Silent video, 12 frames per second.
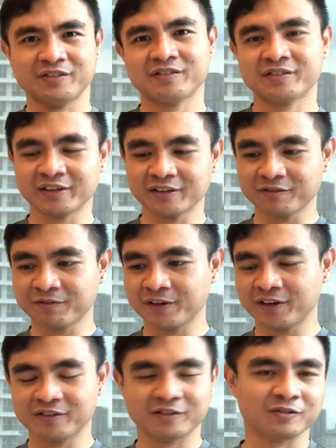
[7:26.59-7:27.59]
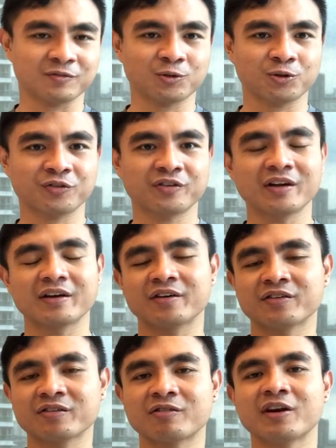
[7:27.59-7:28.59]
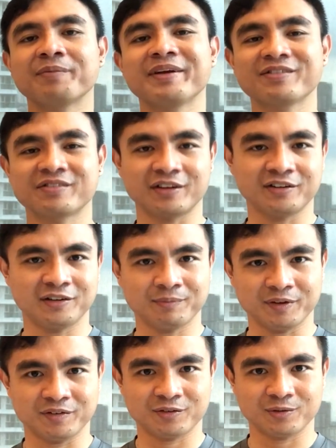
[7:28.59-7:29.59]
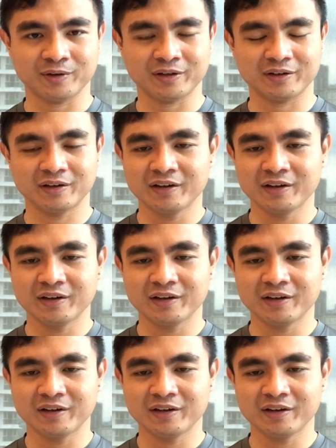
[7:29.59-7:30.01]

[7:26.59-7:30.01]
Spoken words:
The second phase is, of course, ascribing sentiments to it.